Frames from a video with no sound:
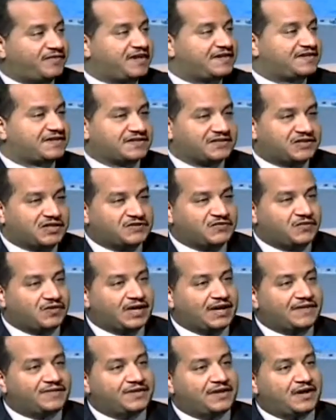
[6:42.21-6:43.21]
are very
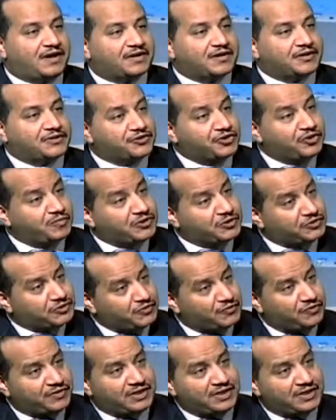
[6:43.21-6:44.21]
successful and they are
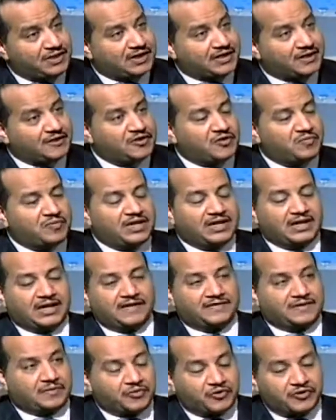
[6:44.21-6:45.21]
contribute to the
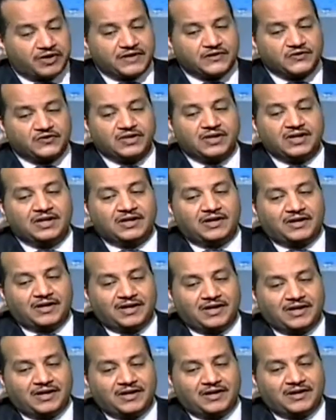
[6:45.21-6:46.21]
economy and the progress,
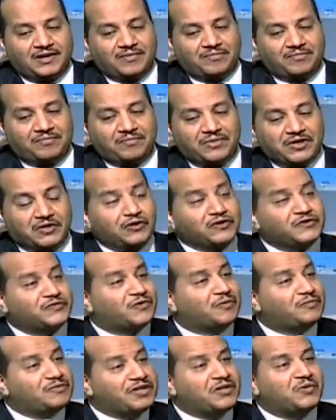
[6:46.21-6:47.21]

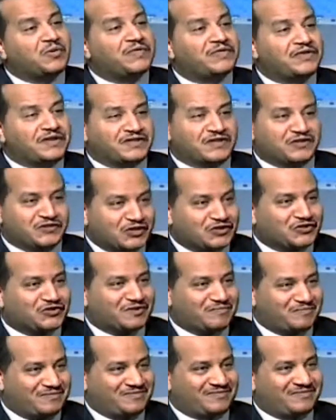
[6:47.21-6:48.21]
because from day one there is a
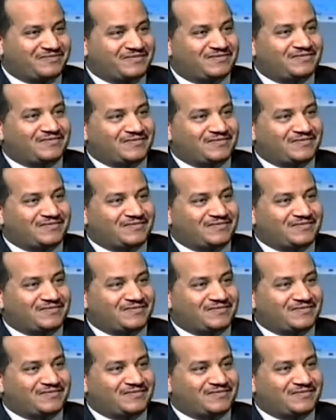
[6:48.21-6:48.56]
system